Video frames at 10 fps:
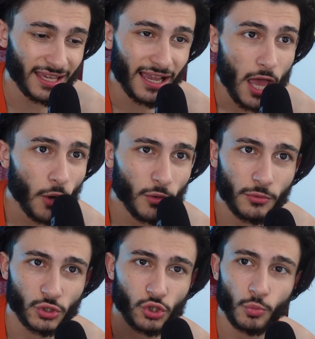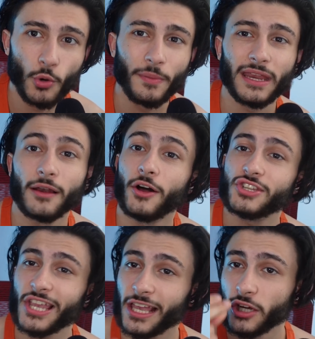thing, we will swoop in
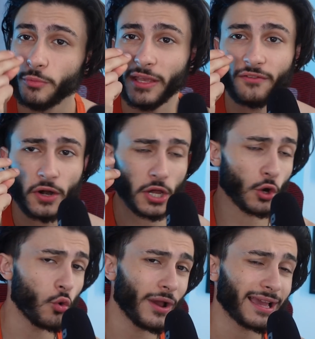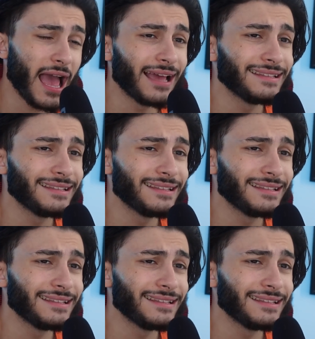last second. It'll be a very quick